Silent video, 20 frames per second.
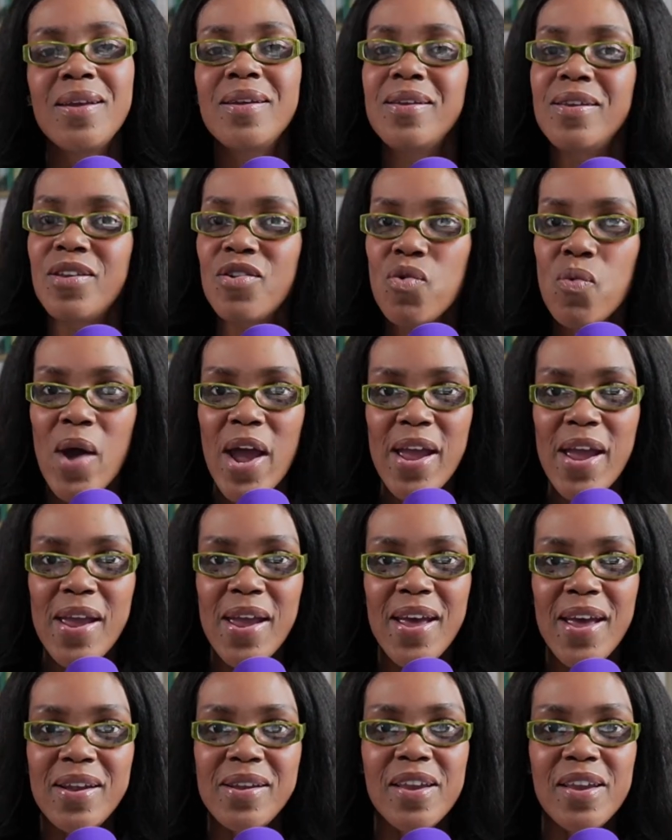You weigh
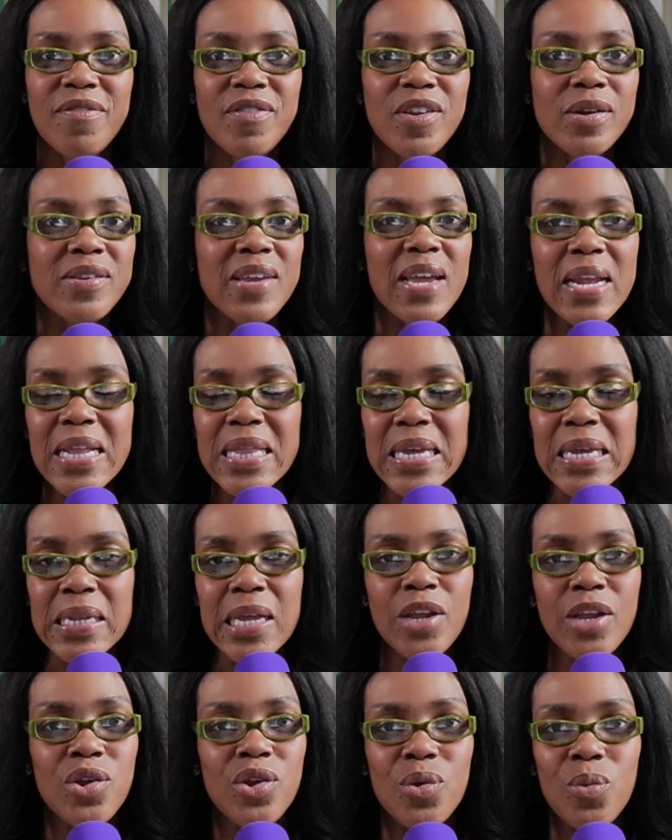in. If there's anything
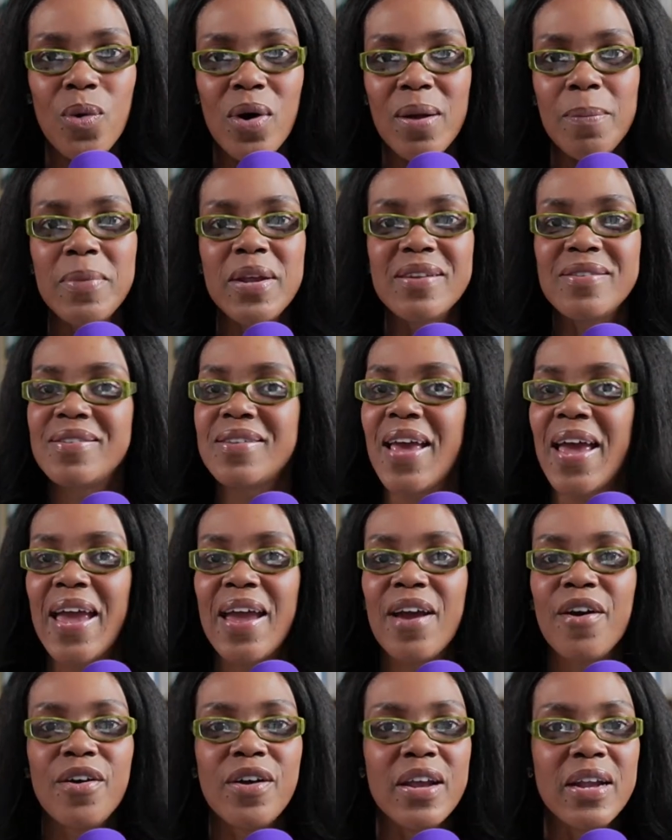that you want me to say
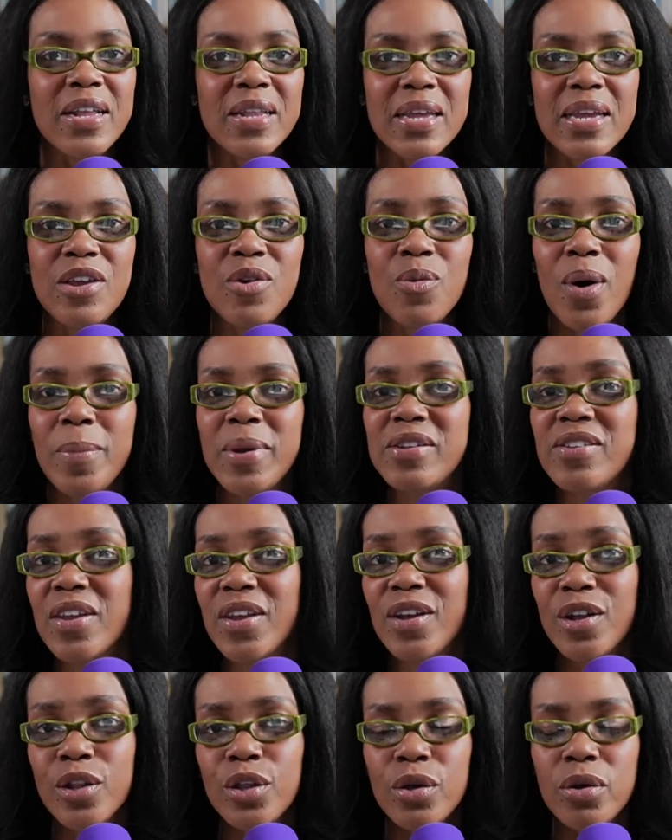or anything you want me to
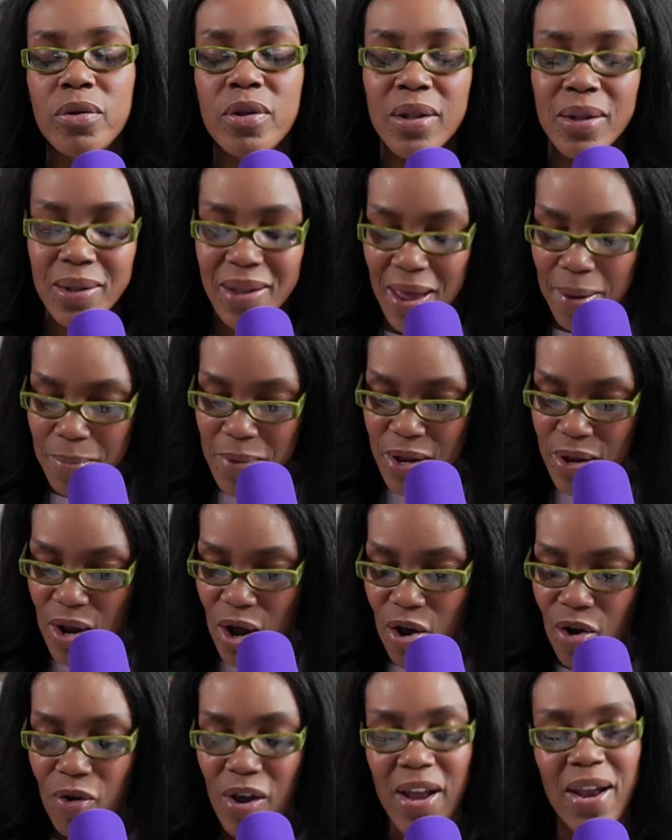include, let me
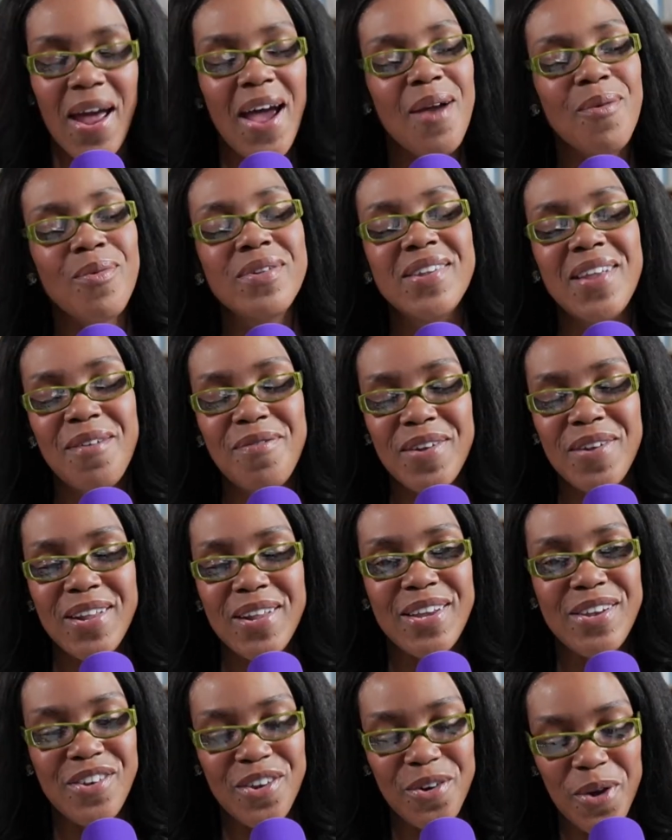know and I will
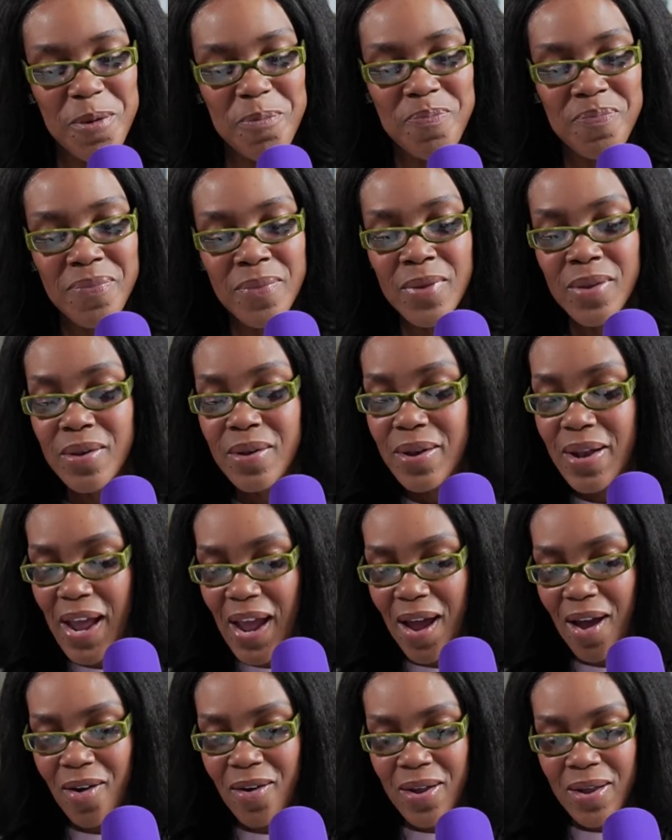definitely do it.
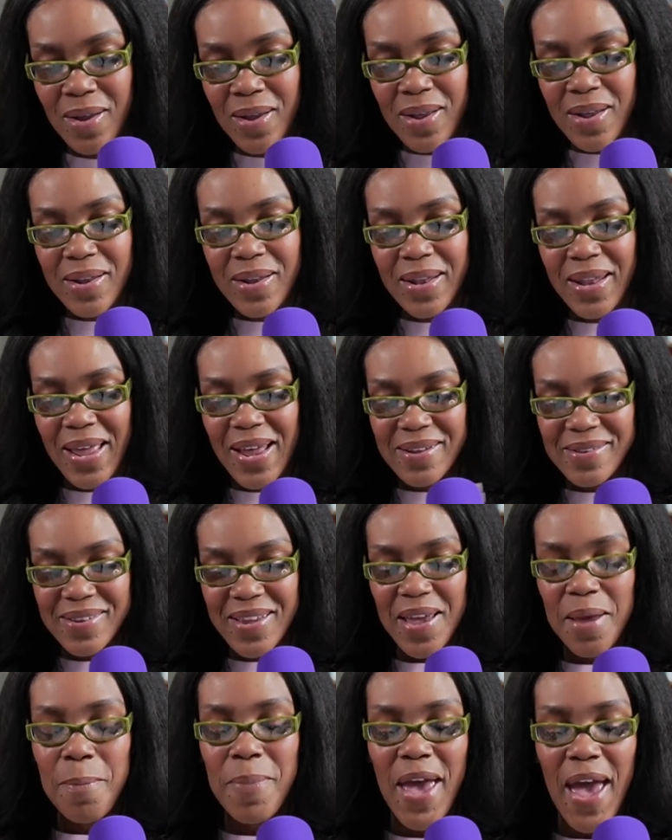Now, let's
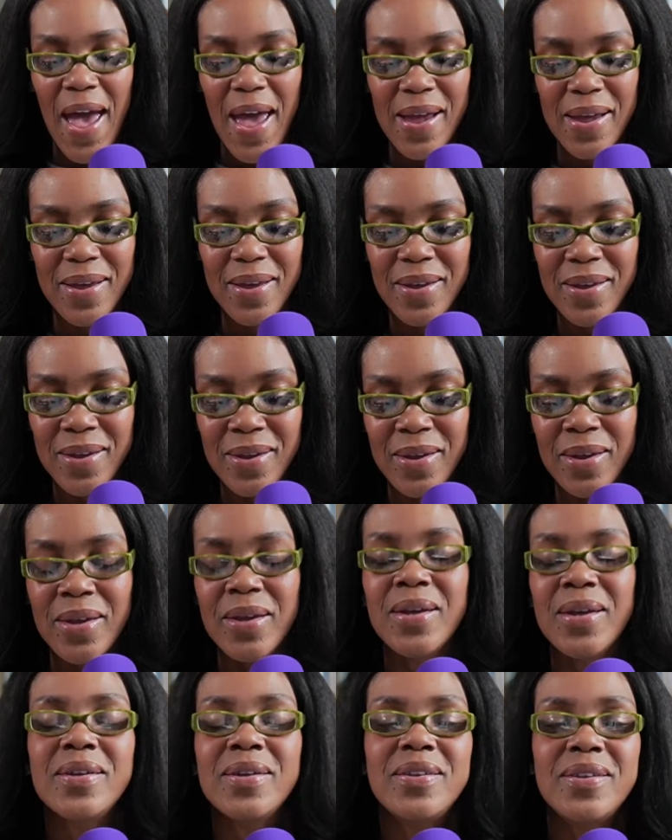get back
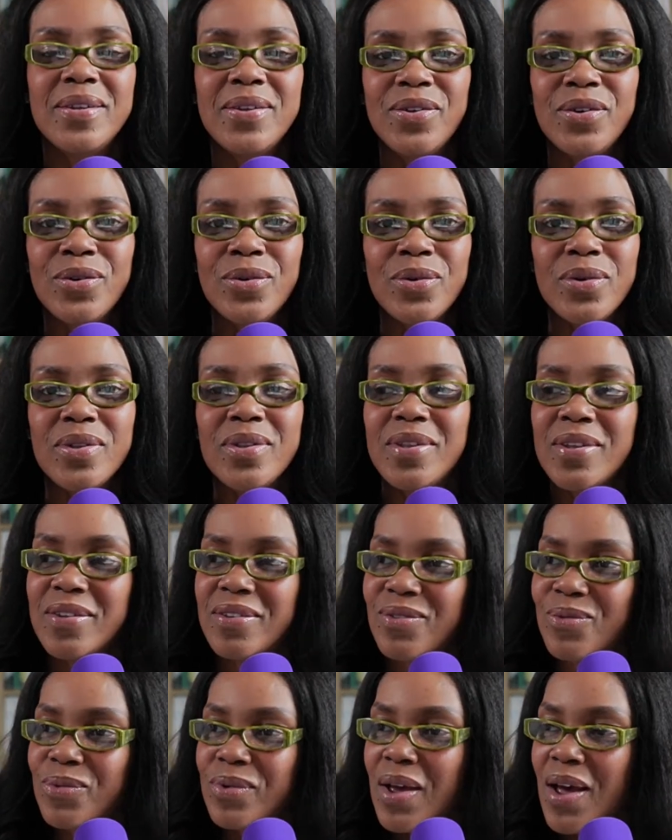to this
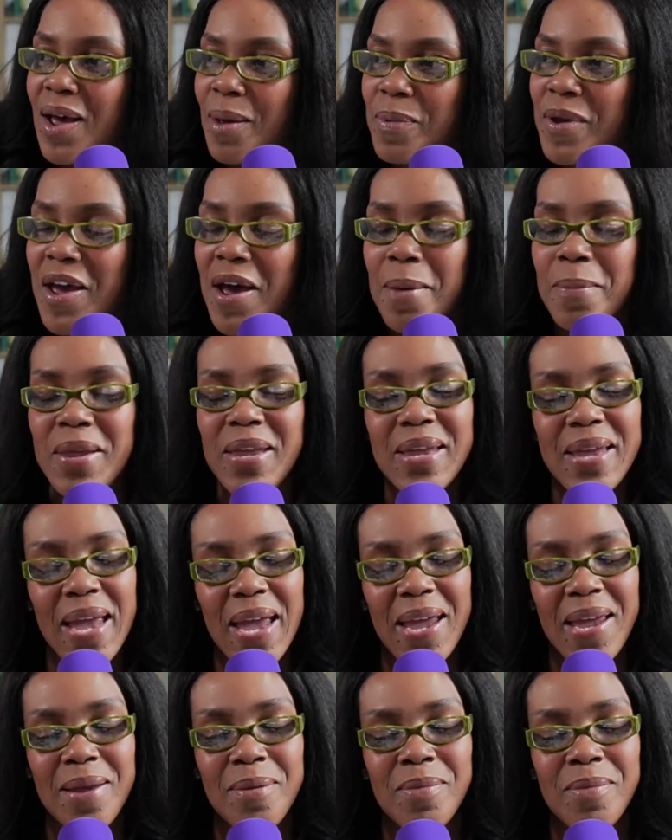upcoming game.